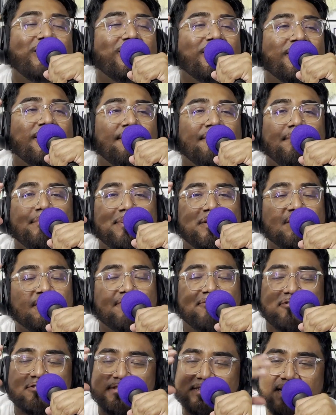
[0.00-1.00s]
a
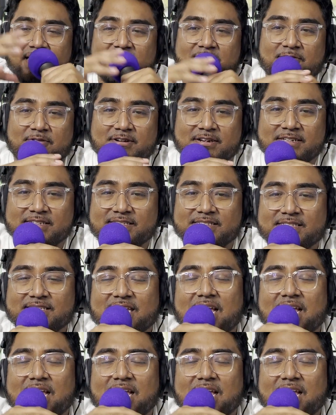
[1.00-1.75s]
beautiful sight it was.